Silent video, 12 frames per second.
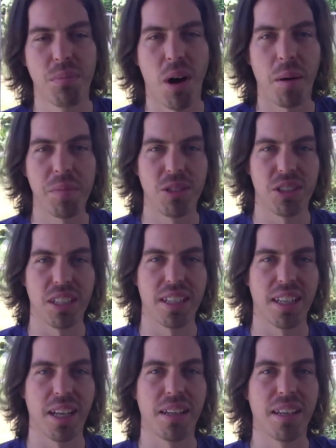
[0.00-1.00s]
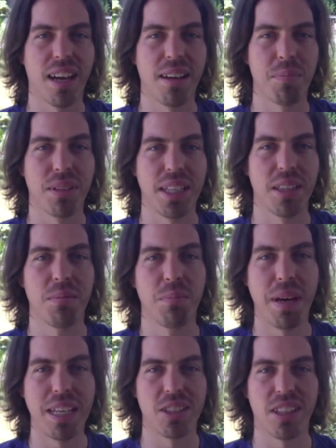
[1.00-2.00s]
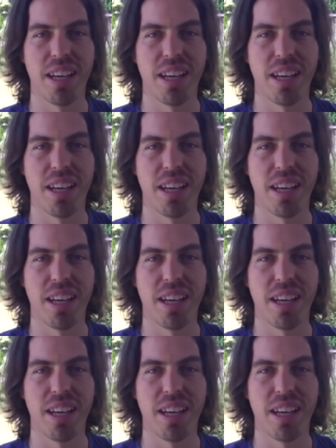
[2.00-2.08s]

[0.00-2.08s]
pop music, and I played bass